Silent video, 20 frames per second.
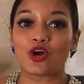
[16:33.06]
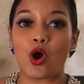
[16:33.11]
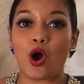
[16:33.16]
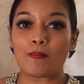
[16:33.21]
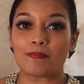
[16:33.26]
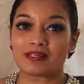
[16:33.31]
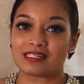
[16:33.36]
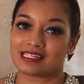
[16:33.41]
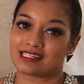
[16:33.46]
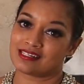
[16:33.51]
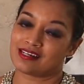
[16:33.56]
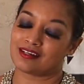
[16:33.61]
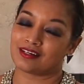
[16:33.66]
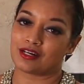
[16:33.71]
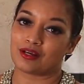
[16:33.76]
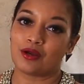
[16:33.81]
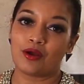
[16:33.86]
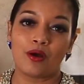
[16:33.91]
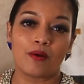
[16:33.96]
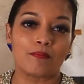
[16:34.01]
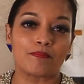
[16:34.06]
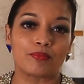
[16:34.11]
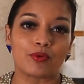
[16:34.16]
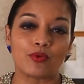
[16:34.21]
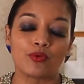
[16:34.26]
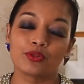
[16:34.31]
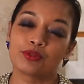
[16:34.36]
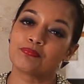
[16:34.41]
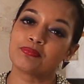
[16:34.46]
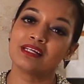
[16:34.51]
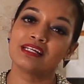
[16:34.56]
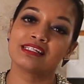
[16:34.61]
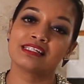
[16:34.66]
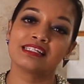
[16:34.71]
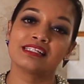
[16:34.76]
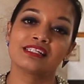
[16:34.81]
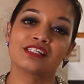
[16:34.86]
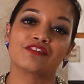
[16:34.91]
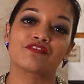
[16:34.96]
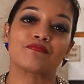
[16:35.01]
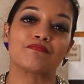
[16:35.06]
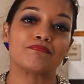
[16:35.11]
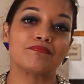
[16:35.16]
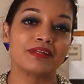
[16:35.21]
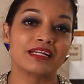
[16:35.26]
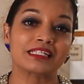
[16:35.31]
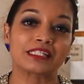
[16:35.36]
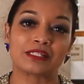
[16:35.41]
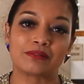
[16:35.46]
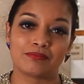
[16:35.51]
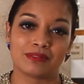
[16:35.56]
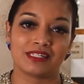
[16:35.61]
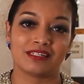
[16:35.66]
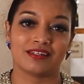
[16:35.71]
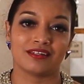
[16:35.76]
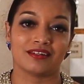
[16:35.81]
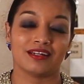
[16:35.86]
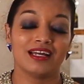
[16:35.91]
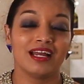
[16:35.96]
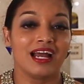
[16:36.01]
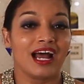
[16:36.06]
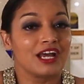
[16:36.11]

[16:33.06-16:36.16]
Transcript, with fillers: Copper Sun, both pieces of mixed media.